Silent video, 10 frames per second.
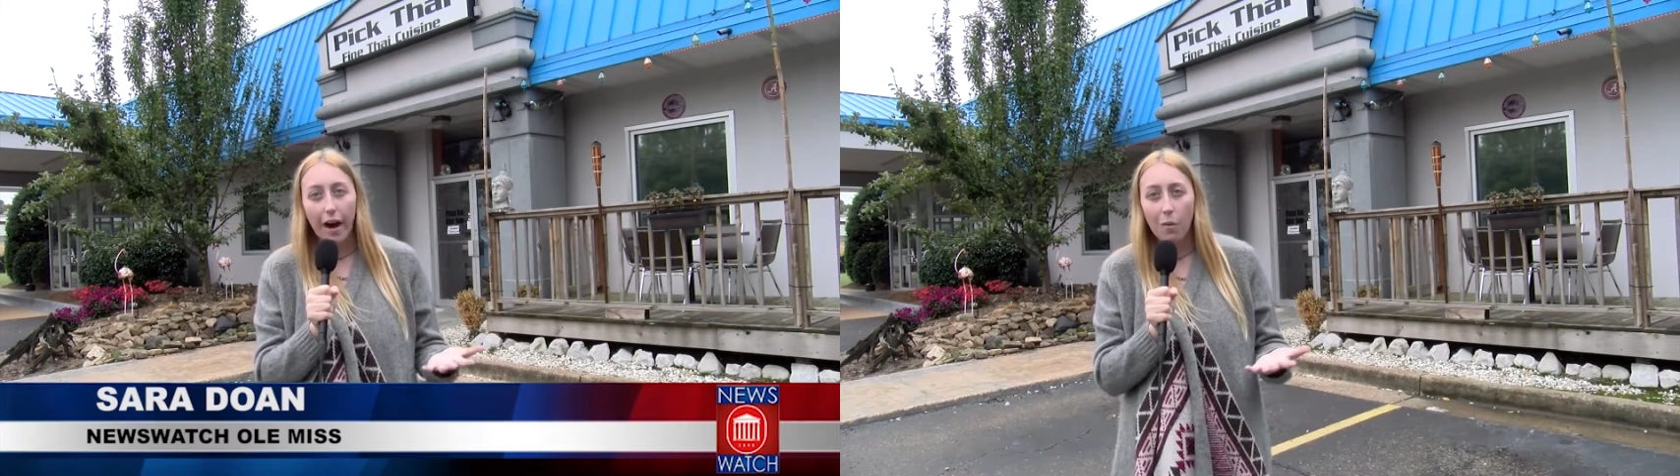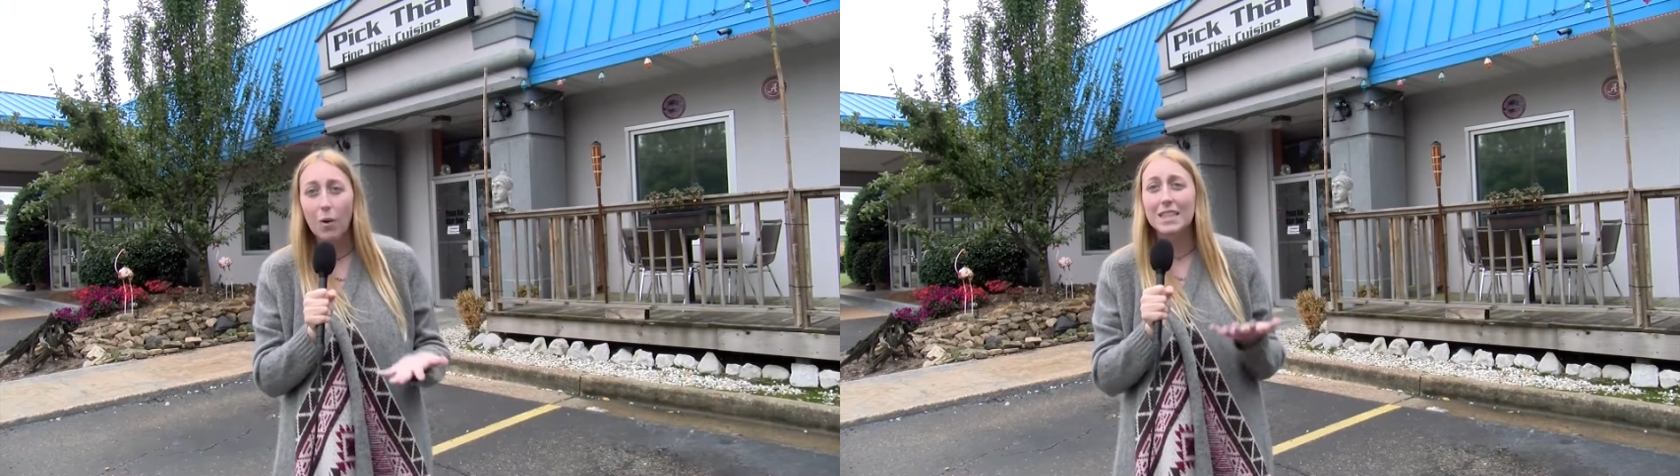
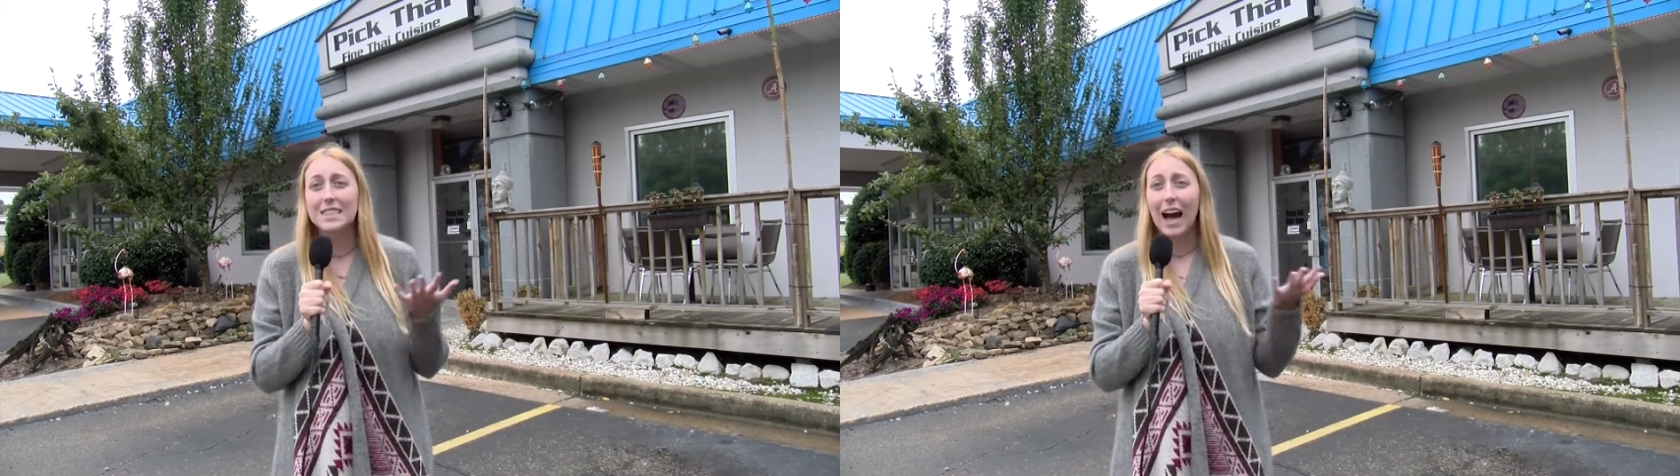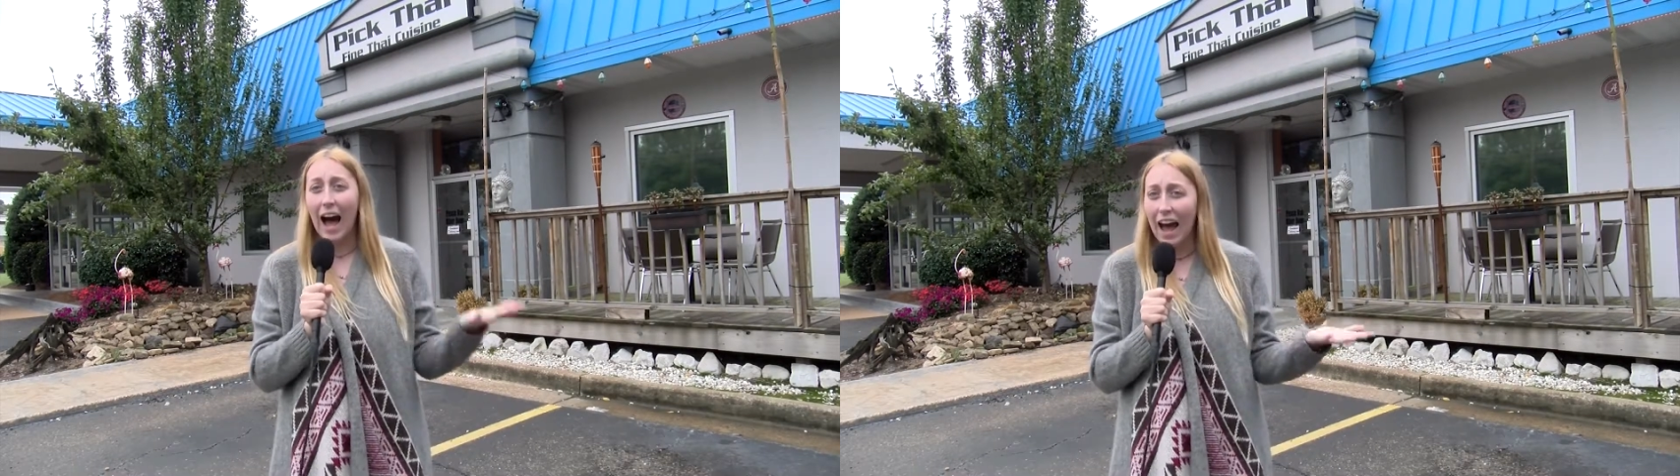on what
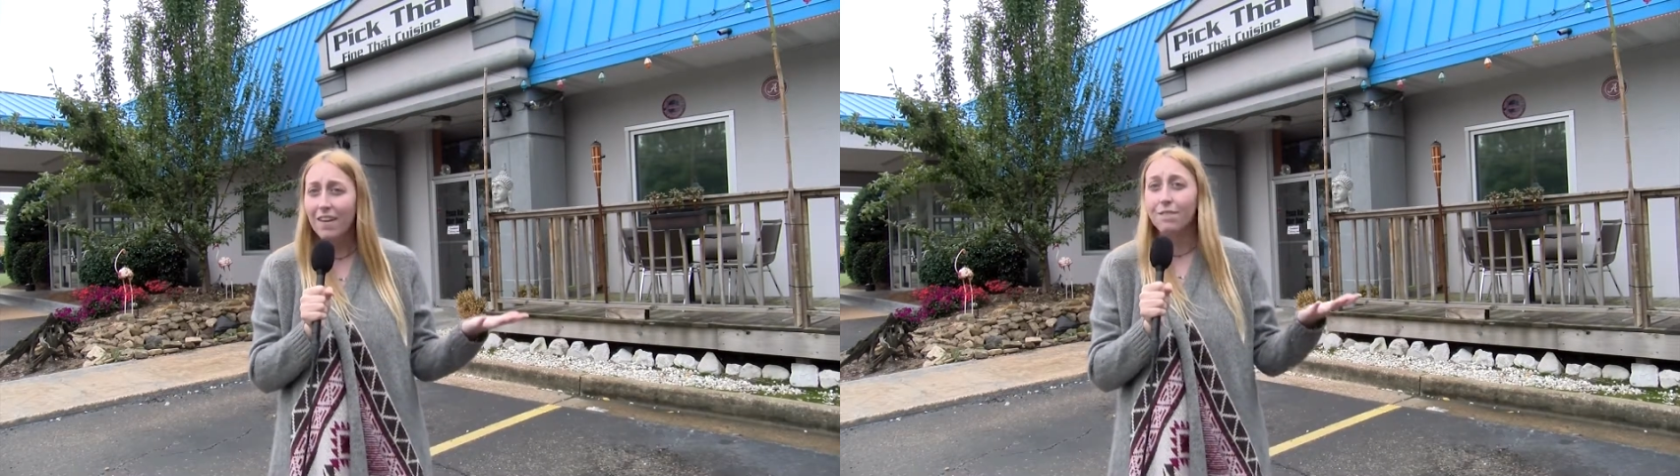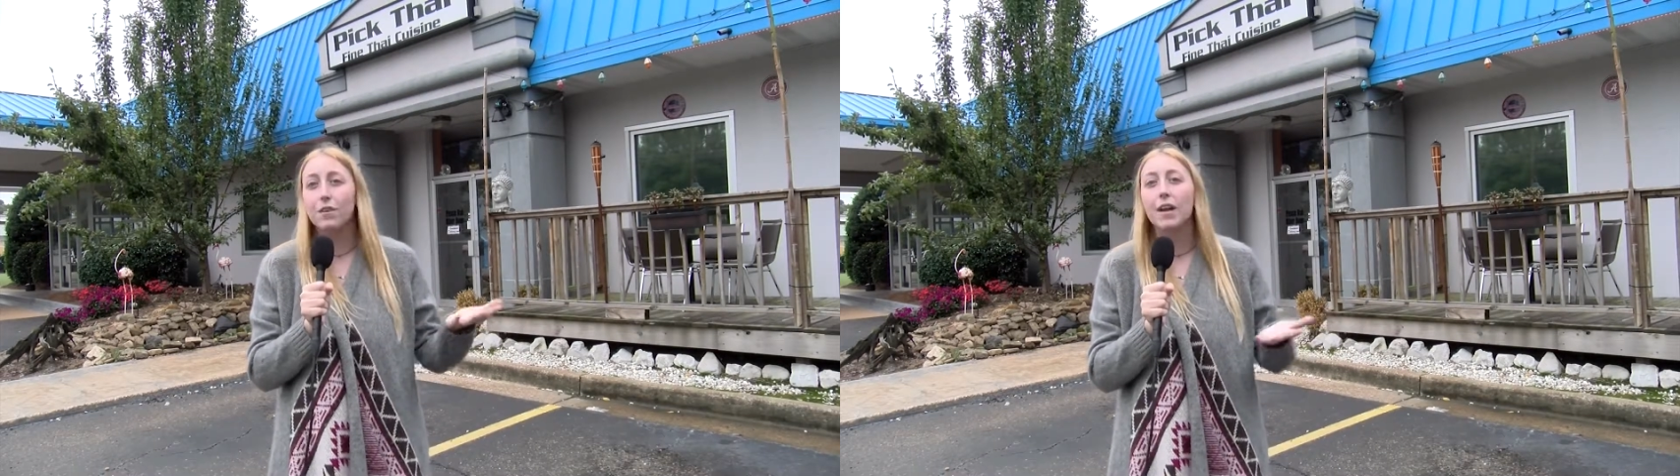
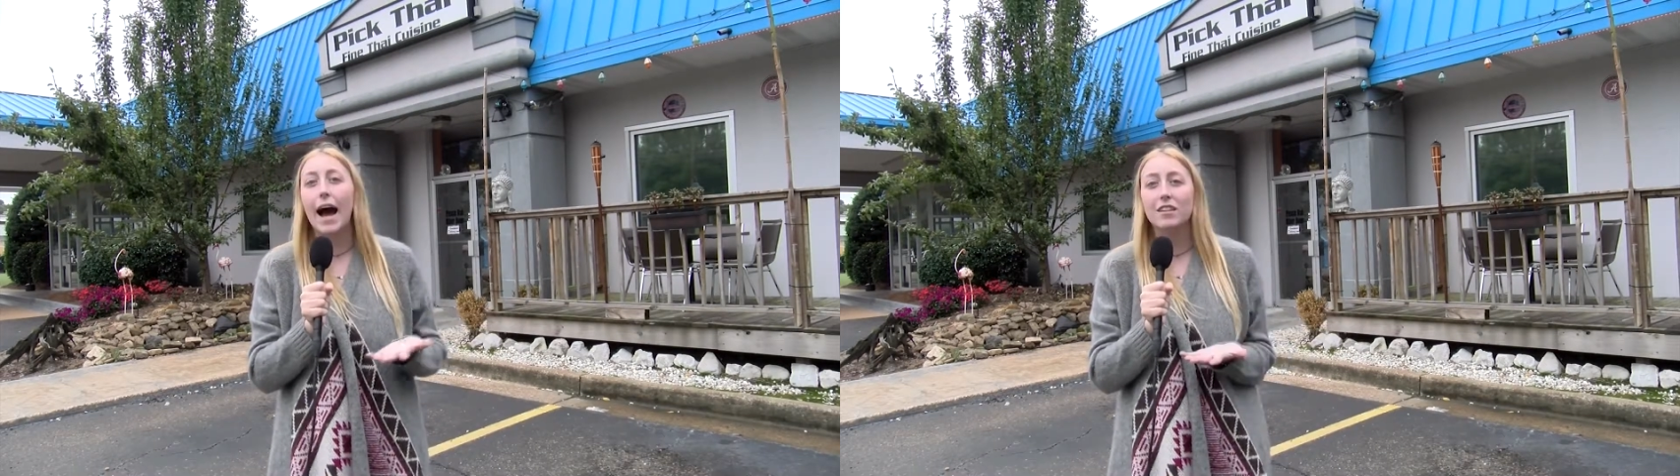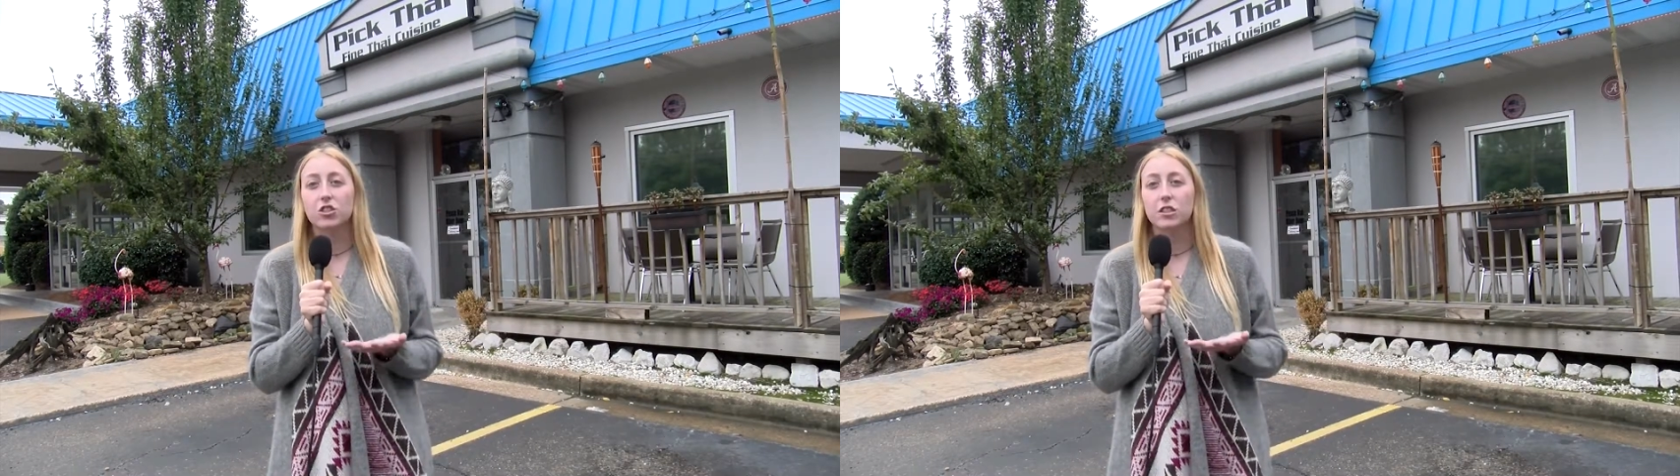Thai food
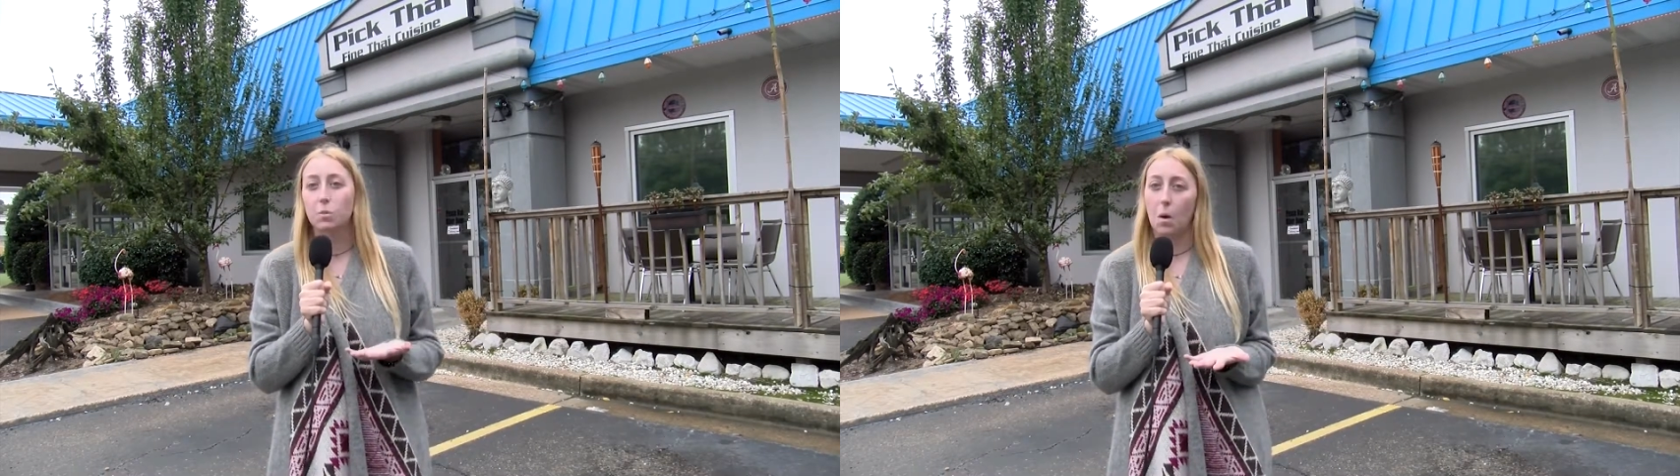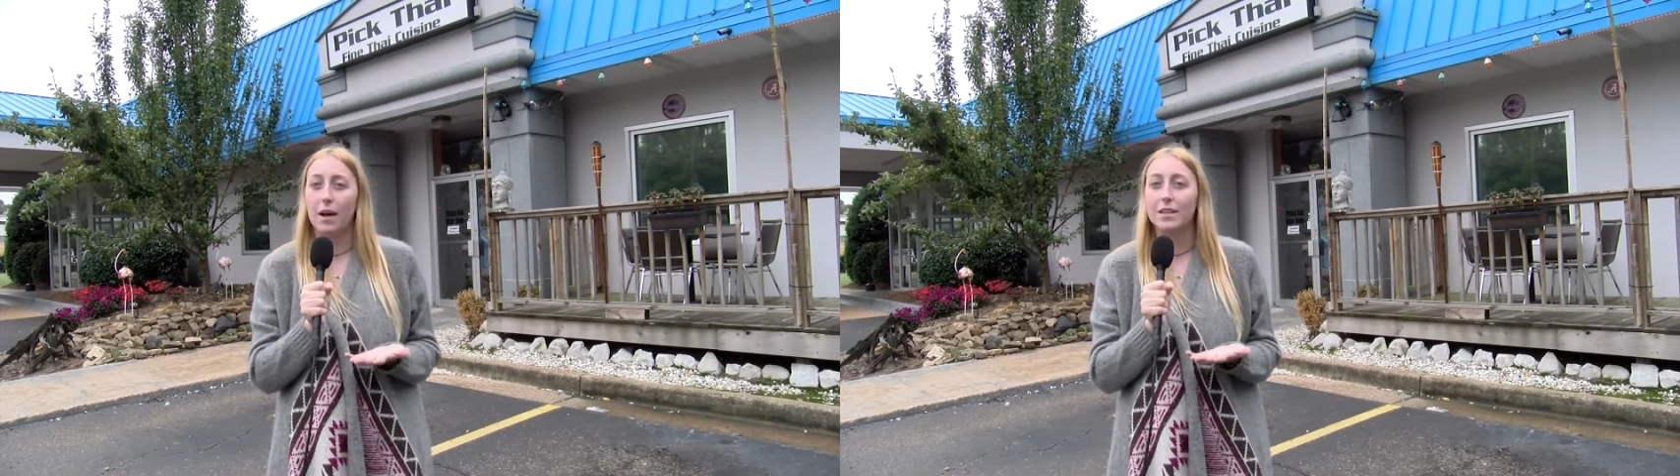actually
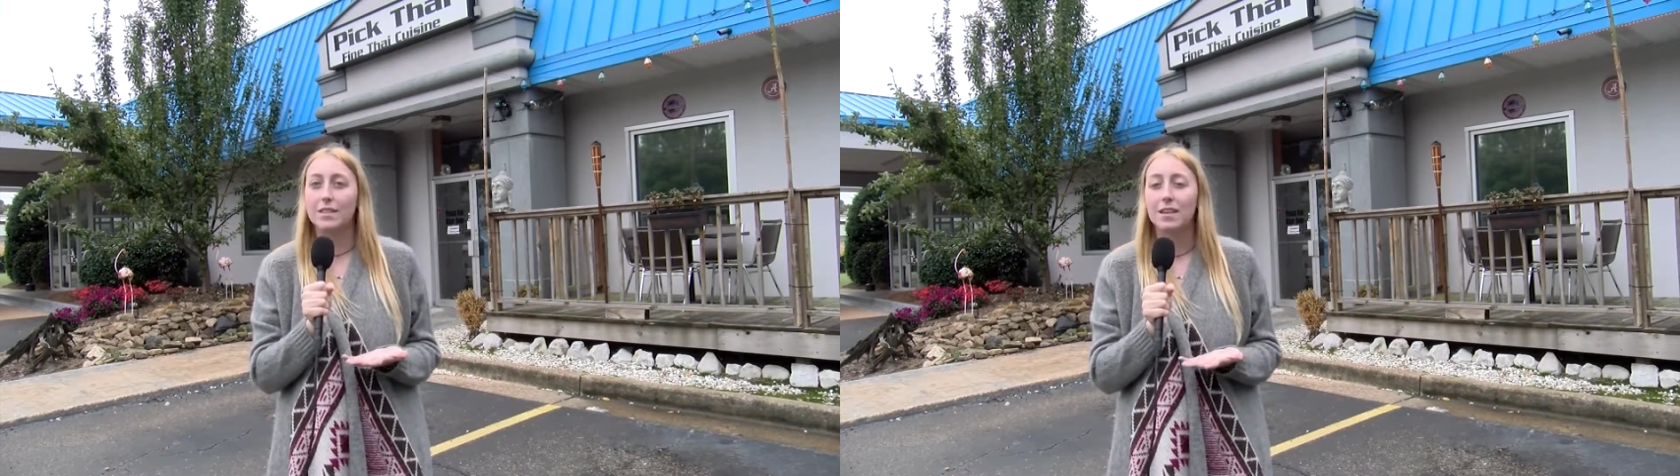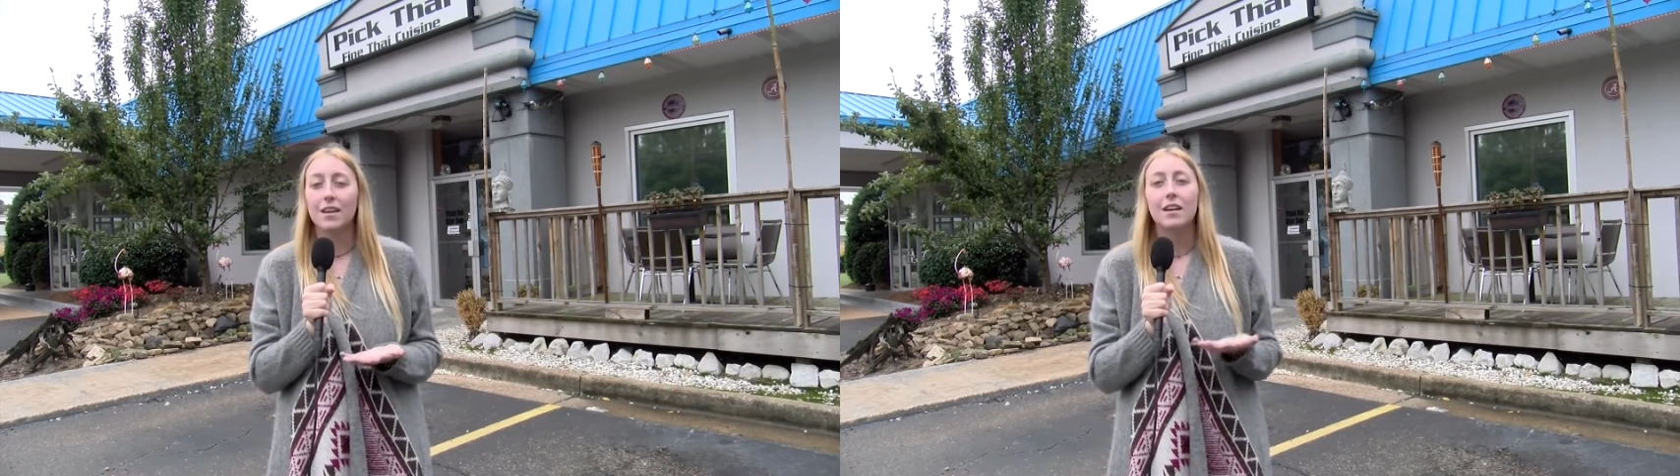was.